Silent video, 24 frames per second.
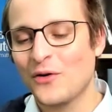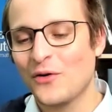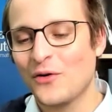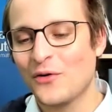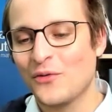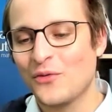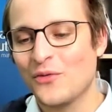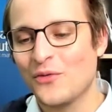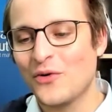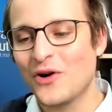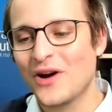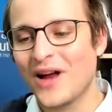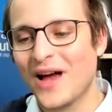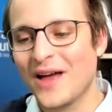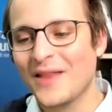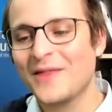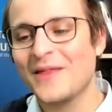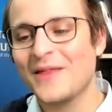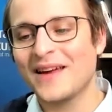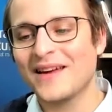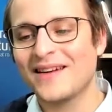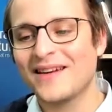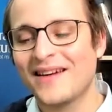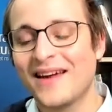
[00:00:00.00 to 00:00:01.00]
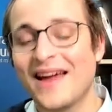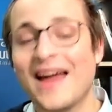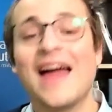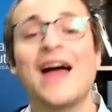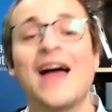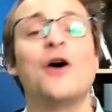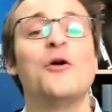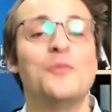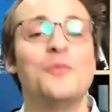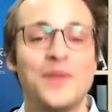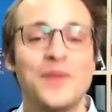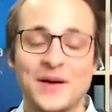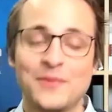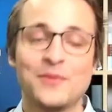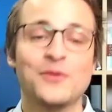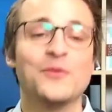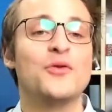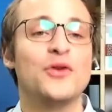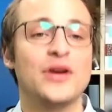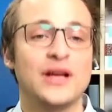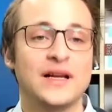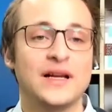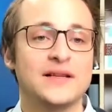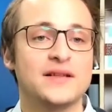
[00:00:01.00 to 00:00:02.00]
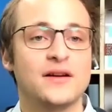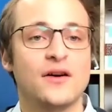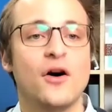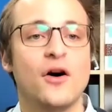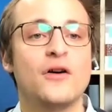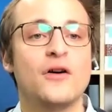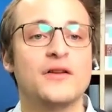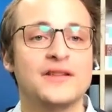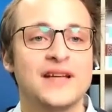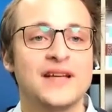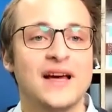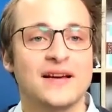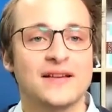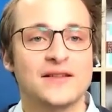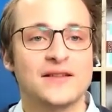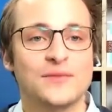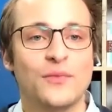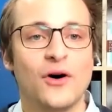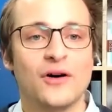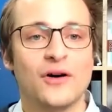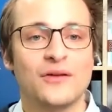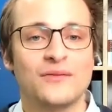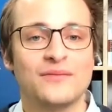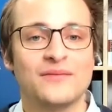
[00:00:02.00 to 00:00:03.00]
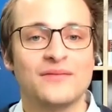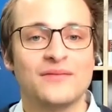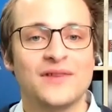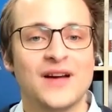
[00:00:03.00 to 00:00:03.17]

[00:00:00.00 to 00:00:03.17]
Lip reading: would, I think, help people put into context what